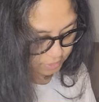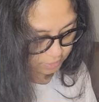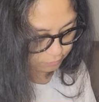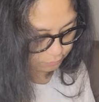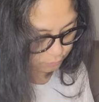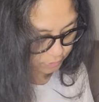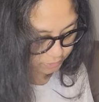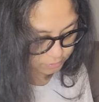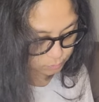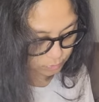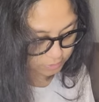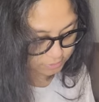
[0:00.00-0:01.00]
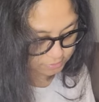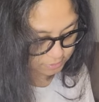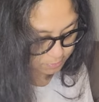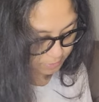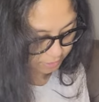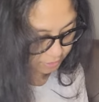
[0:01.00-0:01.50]
if you guys want to see
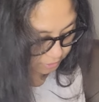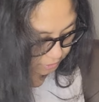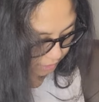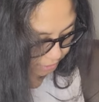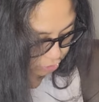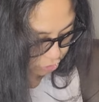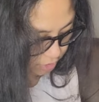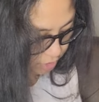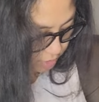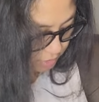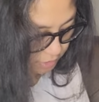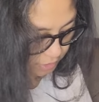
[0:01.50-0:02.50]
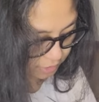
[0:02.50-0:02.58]
my collection.